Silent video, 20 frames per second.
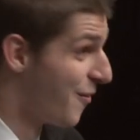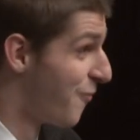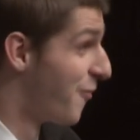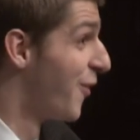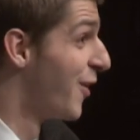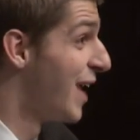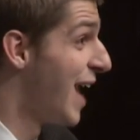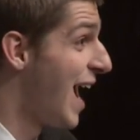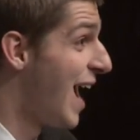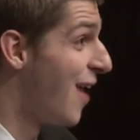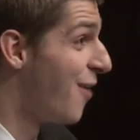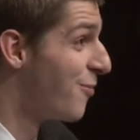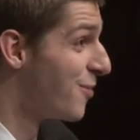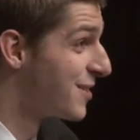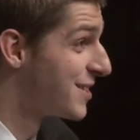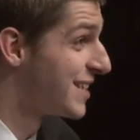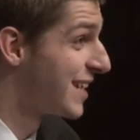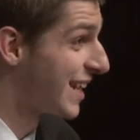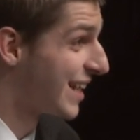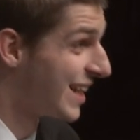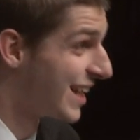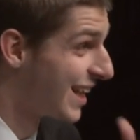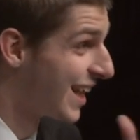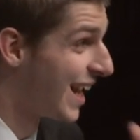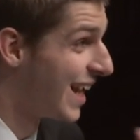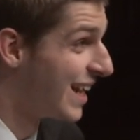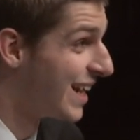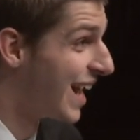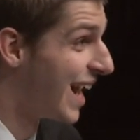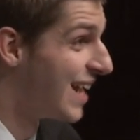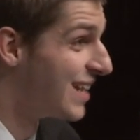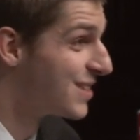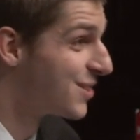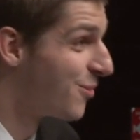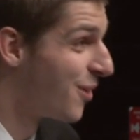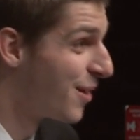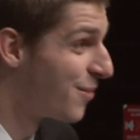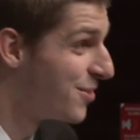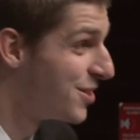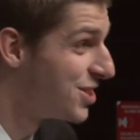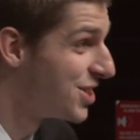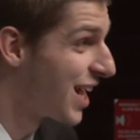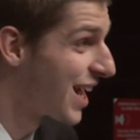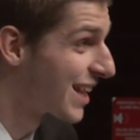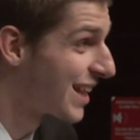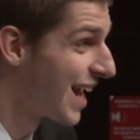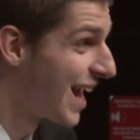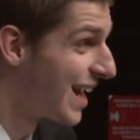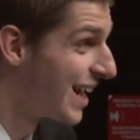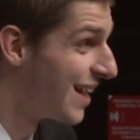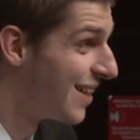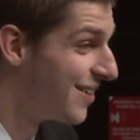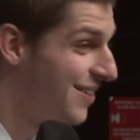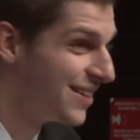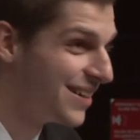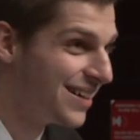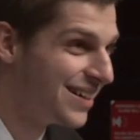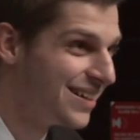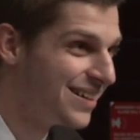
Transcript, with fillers: for now, we're sticking to late night, so why don't we check that out?